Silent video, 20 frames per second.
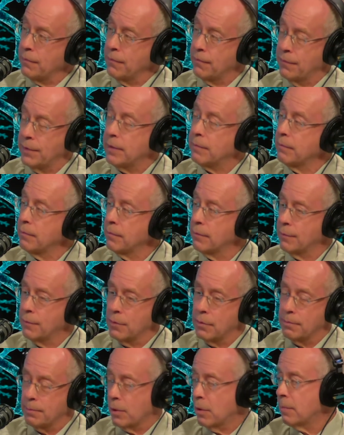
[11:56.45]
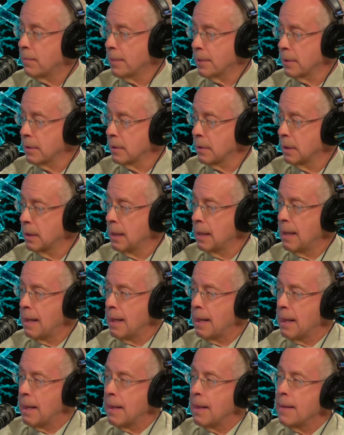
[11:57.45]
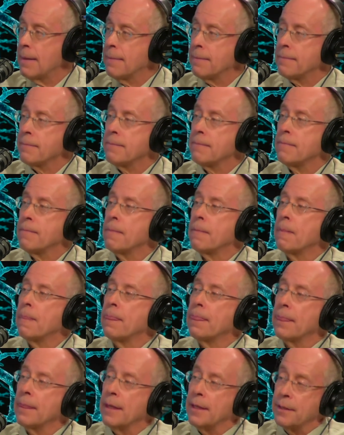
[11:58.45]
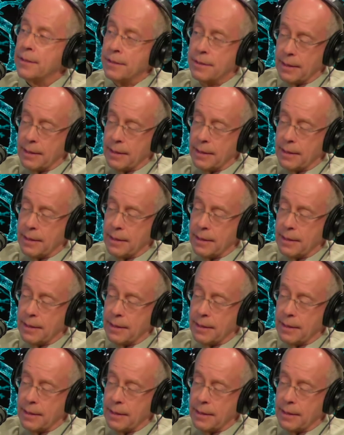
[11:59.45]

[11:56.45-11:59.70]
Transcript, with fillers: fit for purpose so the study is safe it it's answers